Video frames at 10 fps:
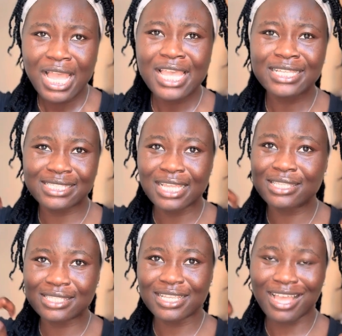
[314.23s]

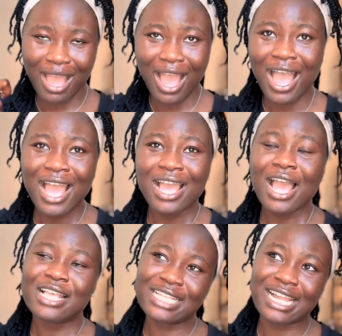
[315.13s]

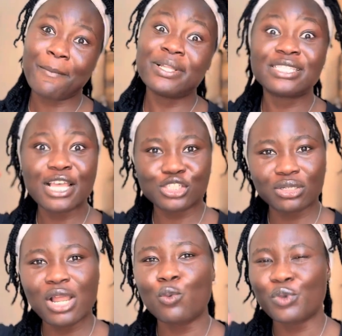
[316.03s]
It's like I'm
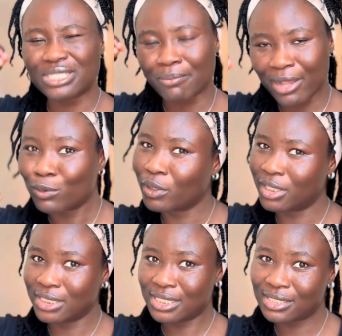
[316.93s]
intentional with my
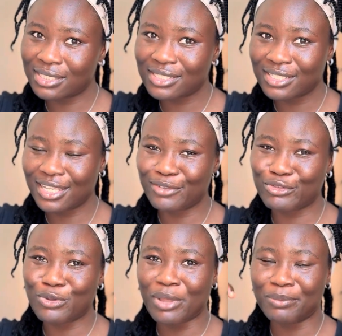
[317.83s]
words, if
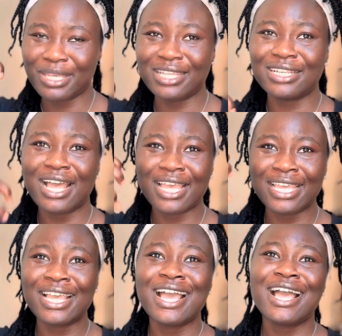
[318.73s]
you know what I mean.
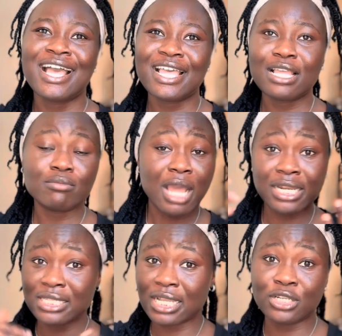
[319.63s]

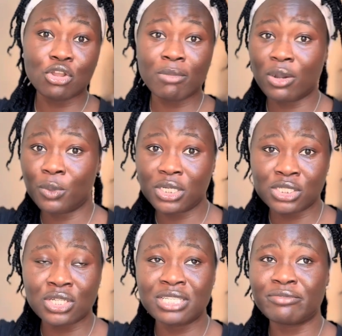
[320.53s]
And these are normal
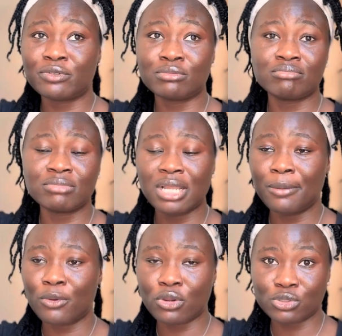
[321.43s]
words, not
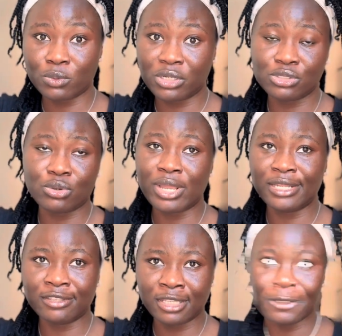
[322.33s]
even curse words or
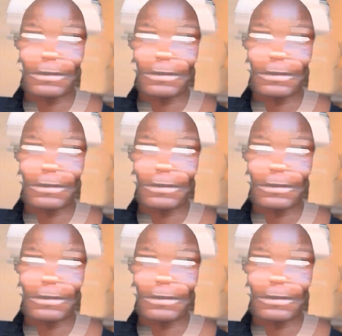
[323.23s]
anything.